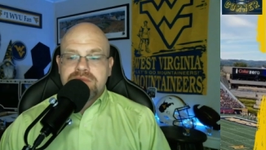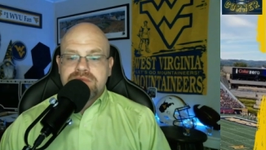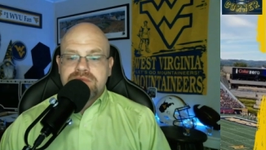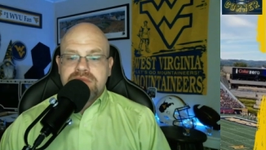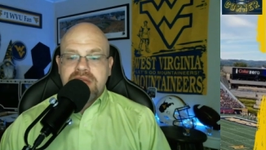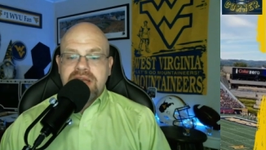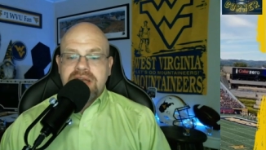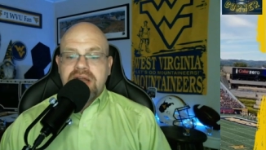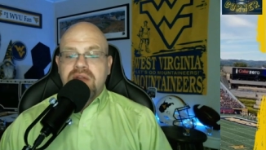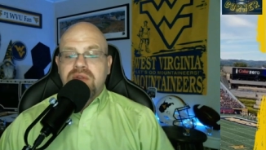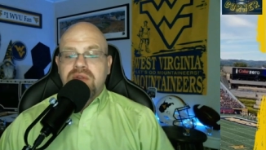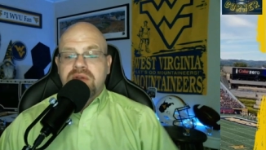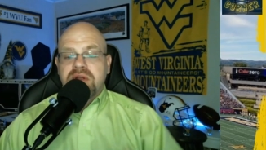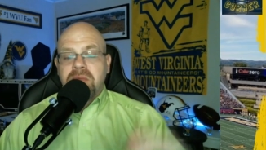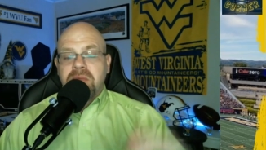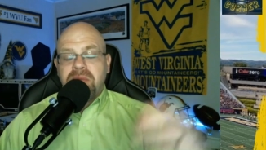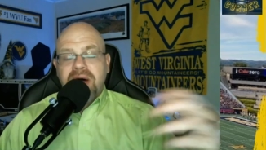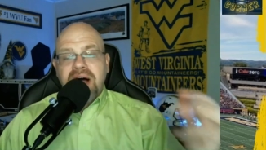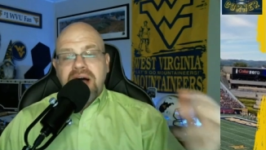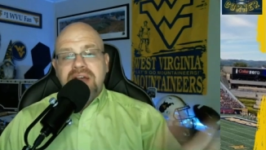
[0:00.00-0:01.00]
And now the
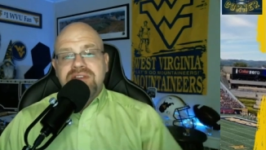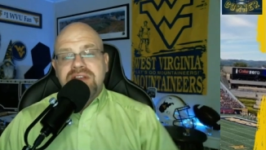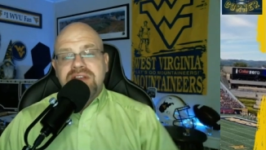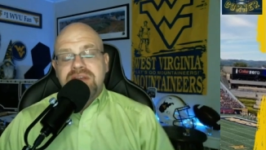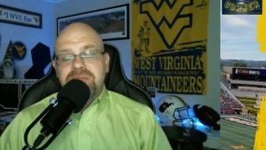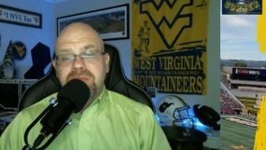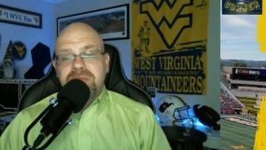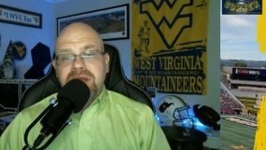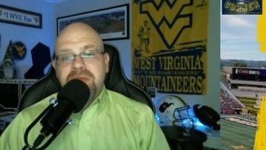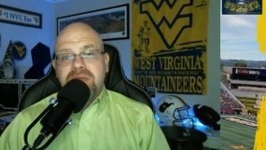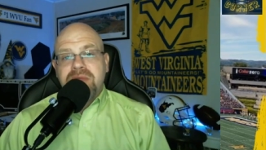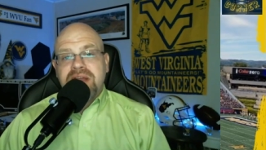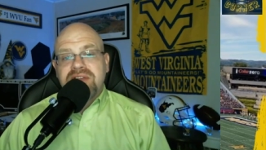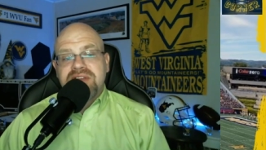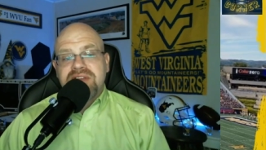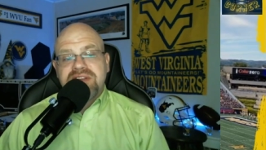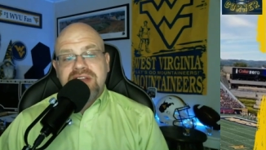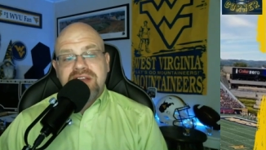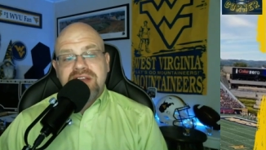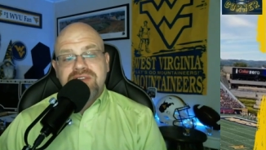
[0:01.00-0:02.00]
composite
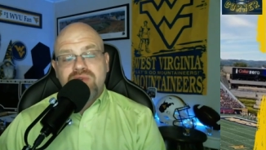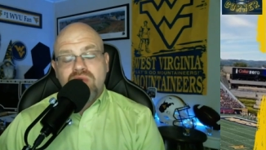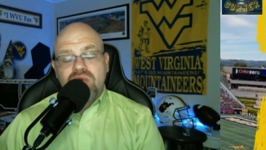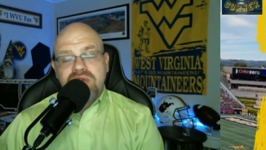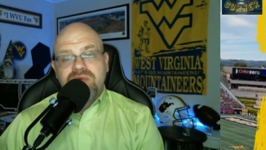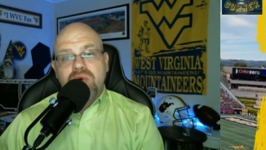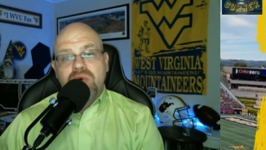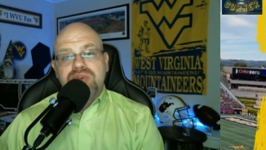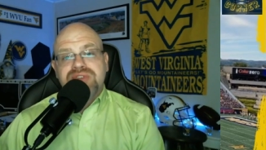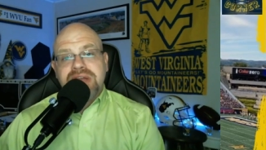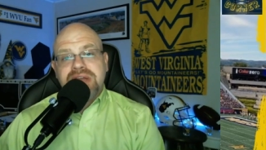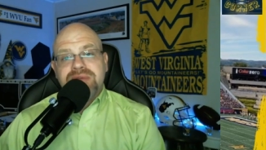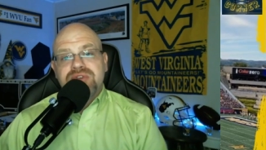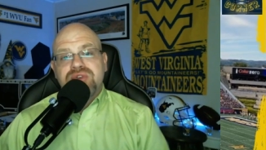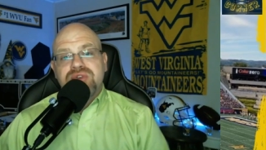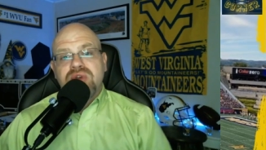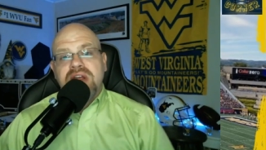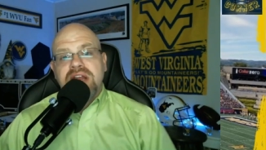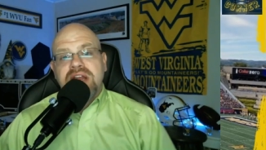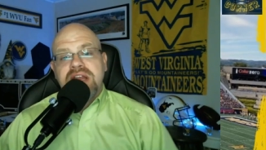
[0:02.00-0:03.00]
basically takes twenty-four
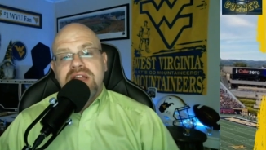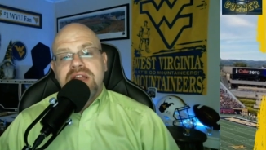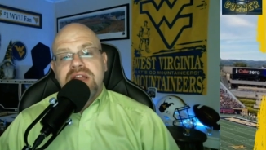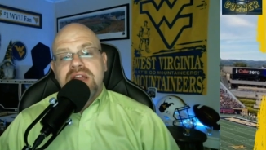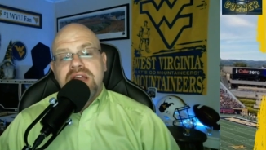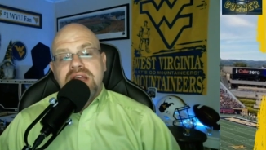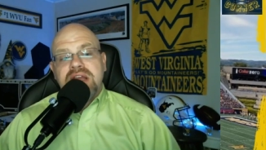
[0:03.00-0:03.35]
seven's rating